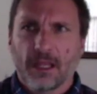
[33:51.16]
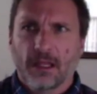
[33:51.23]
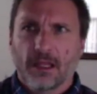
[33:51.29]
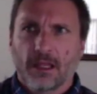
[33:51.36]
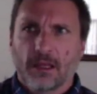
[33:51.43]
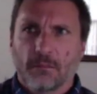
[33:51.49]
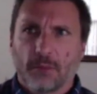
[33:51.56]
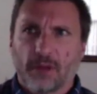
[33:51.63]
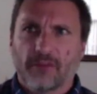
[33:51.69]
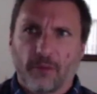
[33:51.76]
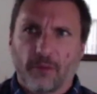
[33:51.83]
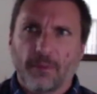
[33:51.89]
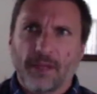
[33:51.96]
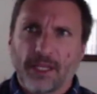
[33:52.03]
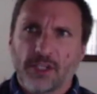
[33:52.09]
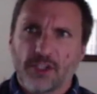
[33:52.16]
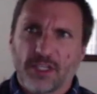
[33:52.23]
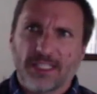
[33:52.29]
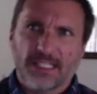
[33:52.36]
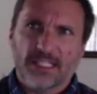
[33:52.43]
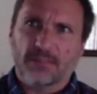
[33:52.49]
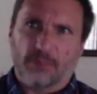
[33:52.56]
But for me, she's
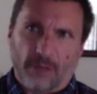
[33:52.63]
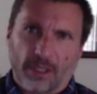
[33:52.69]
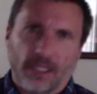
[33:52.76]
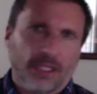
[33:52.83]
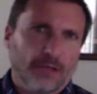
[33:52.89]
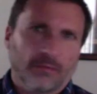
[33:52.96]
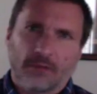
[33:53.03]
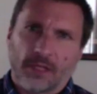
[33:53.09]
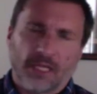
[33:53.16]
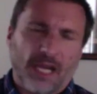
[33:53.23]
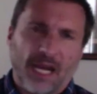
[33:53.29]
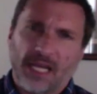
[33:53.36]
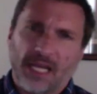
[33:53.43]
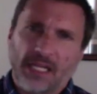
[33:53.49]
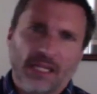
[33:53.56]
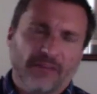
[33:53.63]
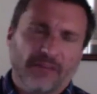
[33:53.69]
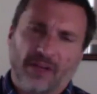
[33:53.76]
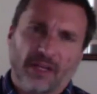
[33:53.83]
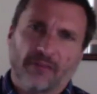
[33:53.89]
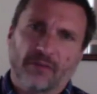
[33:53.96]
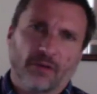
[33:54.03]
just really, really highly
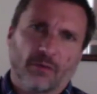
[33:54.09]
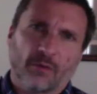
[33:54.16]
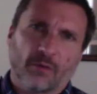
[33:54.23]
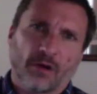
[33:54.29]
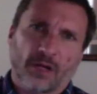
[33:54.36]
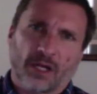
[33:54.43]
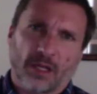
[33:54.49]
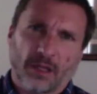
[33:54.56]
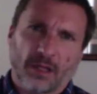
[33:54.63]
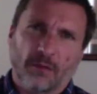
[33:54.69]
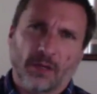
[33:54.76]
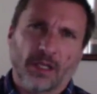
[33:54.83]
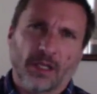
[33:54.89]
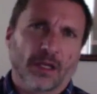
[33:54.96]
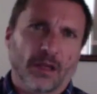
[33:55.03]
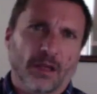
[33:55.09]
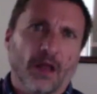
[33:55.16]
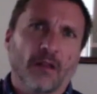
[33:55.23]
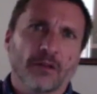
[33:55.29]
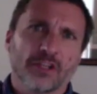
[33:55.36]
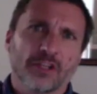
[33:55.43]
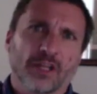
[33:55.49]
effective in her work. And I think we can
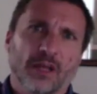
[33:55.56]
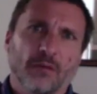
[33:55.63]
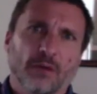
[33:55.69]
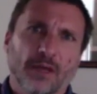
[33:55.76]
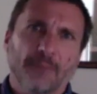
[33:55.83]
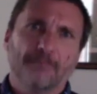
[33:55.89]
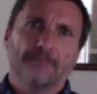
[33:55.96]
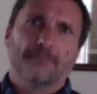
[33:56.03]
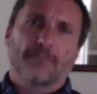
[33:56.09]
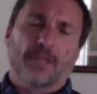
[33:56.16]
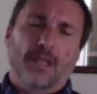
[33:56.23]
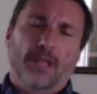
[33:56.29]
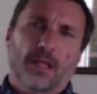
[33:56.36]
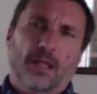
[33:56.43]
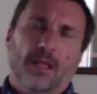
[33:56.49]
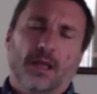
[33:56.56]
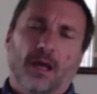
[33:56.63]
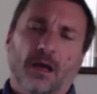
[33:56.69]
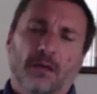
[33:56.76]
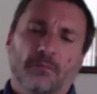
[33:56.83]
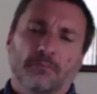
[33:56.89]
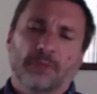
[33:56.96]
acknowledge it that way.
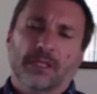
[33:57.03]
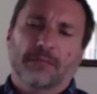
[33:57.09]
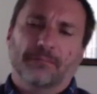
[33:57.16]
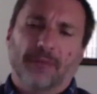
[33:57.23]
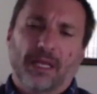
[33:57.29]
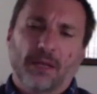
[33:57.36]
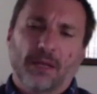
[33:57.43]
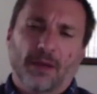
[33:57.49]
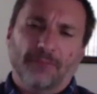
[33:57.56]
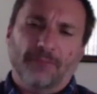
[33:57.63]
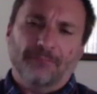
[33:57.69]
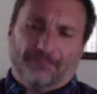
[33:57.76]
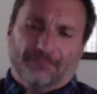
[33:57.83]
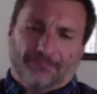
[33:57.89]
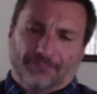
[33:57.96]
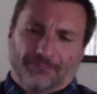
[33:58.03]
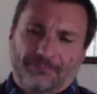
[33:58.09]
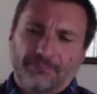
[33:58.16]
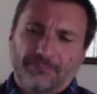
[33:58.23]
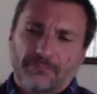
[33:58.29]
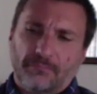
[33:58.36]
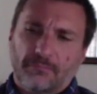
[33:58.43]
But anyway,
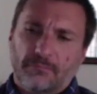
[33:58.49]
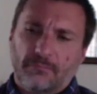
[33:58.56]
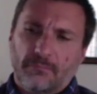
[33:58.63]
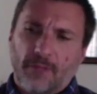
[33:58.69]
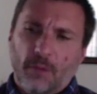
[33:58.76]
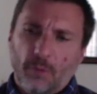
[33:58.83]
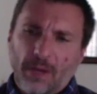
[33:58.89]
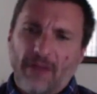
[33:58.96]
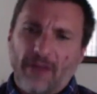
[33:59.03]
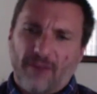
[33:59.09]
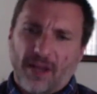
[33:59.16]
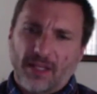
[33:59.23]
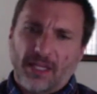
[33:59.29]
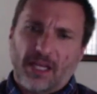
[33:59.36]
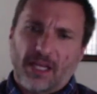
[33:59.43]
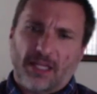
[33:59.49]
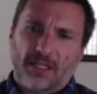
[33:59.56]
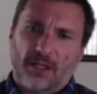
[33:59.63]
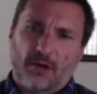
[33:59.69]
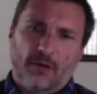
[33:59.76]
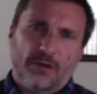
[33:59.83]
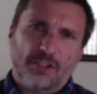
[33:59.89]
when I finally got the
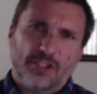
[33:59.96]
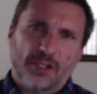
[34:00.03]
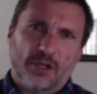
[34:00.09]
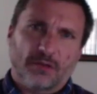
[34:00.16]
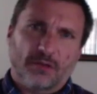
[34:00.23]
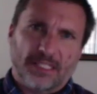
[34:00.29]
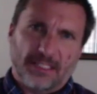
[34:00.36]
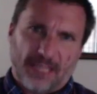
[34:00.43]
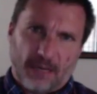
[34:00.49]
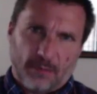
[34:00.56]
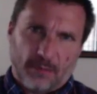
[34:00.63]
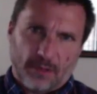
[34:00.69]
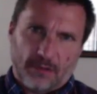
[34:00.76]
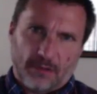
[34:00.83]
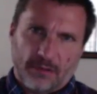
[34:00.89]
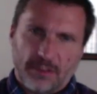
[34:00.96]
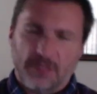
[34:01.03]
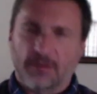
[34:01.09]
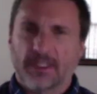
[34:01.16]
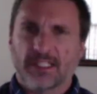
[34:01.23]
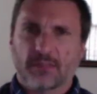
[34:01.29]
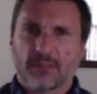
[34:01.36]
courage to go sit down with her and do
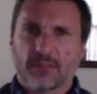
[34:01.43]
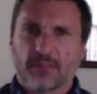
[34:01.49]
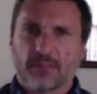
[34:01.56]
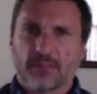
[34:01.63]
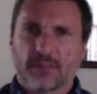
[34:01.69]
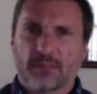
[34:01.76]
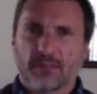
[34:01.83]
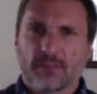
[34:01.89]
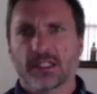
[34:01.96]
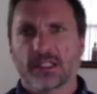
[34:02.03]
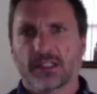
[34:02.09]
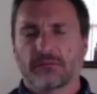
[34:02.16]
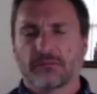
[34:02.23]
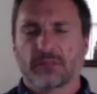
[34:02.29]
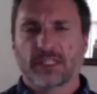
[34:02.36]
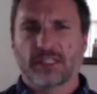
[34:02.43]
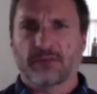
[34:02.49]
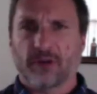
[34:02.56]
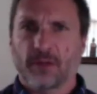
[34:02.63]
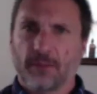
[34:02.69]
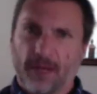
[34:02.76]
this reading, because this friend of mine